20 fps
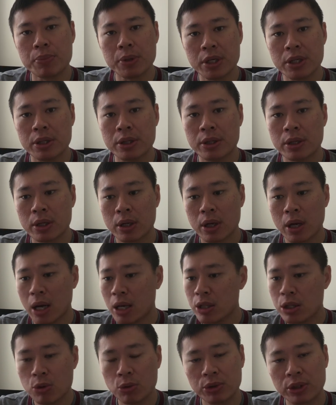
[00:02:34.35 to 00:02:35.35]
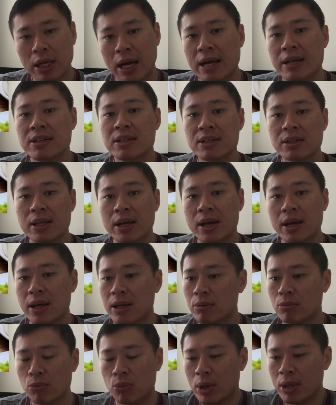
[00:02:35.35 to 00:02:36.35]
Bean, and they were dining there,
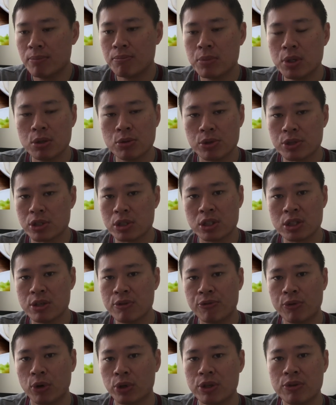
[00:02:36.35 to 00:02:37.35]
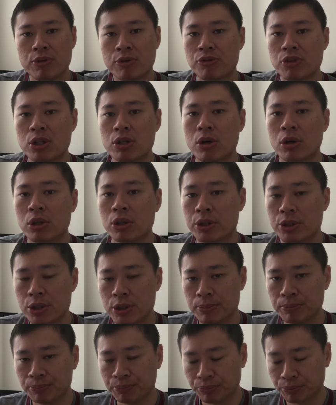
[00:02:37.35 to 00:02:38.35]
and one meal is easily
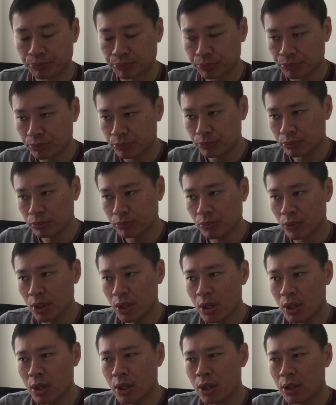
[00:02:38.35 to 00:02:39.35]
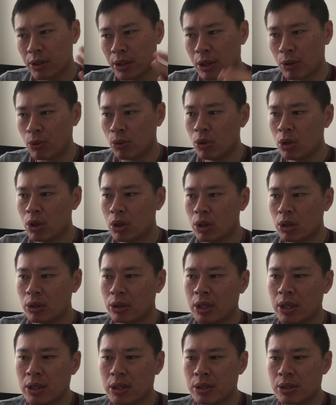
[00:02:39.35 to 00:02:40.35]
$40-$50. Now,
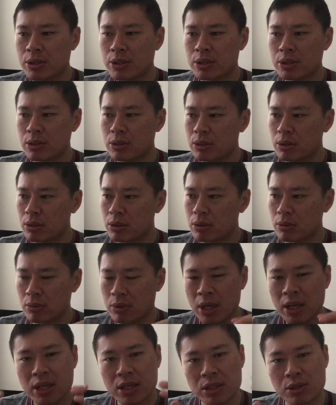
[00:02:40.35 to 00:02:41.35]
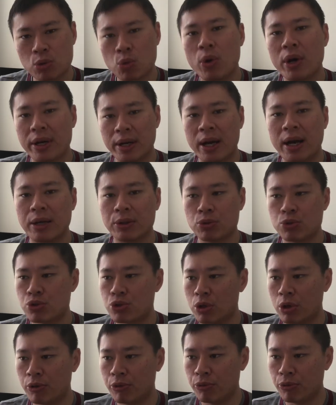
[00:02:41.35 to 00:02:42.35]
that is quite hard to
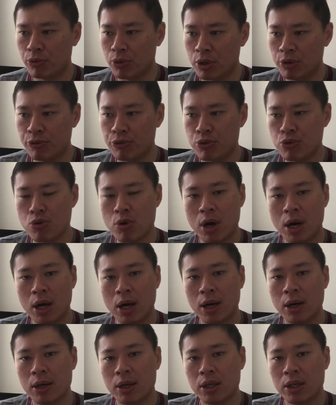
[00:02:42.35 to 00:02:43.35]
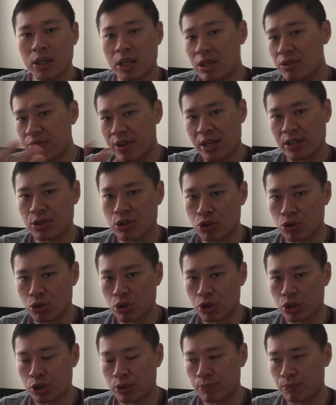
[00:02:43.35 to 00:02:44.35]
solve if you are in that
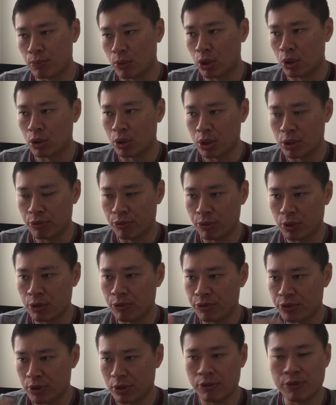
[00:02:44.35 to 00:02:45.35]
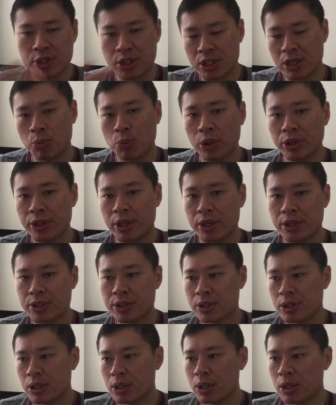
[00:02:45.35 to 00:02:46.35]
situation, or if it's someone that
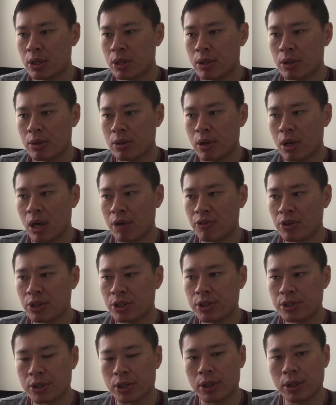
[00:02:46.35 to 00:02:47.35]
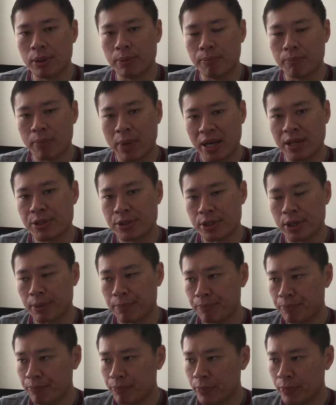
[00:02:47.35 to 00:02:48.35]
is having this mindset